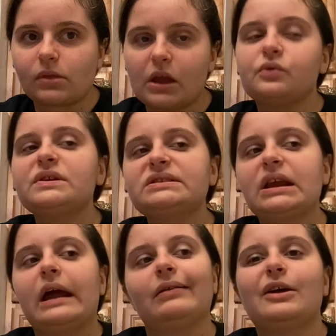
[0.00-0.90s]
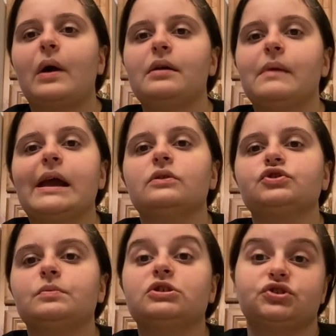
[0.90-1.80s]
reason I like Rotten Mango
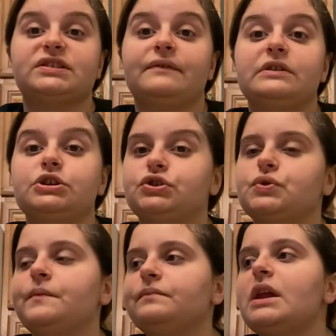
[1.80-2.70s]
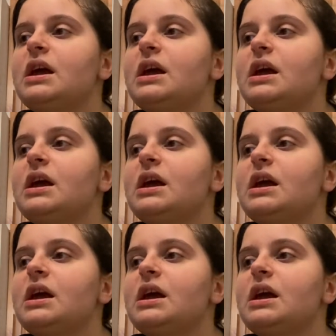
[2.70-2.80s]
so much, or Stephanie Sue,